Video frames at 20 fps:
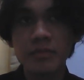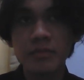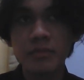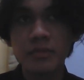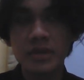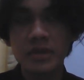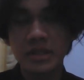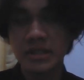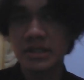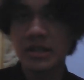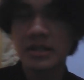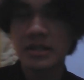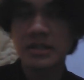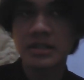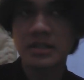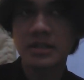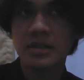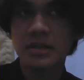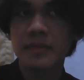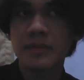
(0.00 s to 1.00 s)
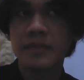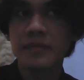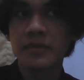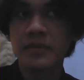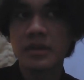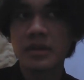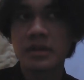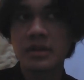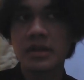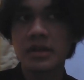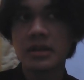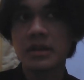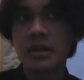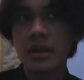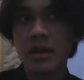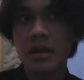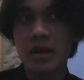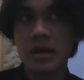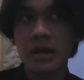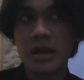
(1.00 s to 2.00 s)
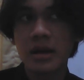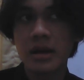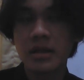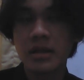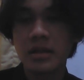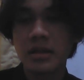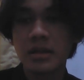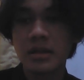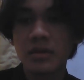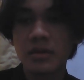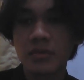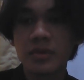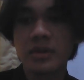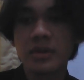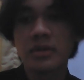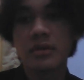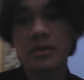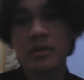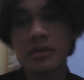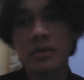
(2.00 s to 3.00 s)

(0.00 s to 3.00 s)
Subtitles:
research that I will